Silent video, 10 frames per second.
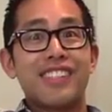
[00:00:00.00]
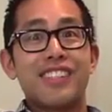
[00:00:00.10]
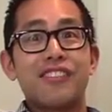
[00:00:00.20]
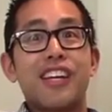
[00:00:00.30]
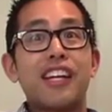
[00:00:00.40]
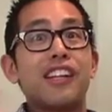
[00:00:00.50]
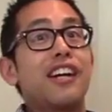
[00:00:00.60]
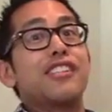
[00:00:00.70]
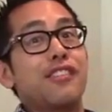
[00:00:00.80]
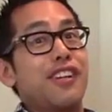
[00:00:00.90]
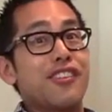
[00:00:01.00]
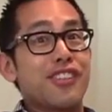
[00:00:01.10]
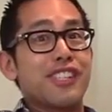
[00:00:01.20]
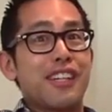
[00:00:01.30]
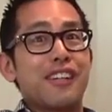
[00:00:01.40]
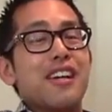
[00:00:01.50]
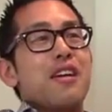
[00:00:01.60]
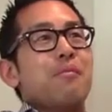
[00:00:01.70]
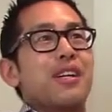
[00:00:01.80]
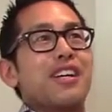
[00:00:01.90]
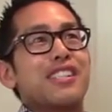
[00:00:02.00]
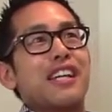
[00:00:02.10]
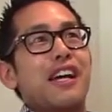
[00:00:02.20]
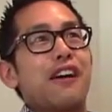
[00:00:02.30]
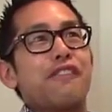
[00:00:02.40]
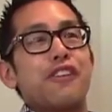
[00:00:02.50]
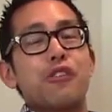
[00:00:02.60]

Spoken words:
Now, dandelions are interesting because they have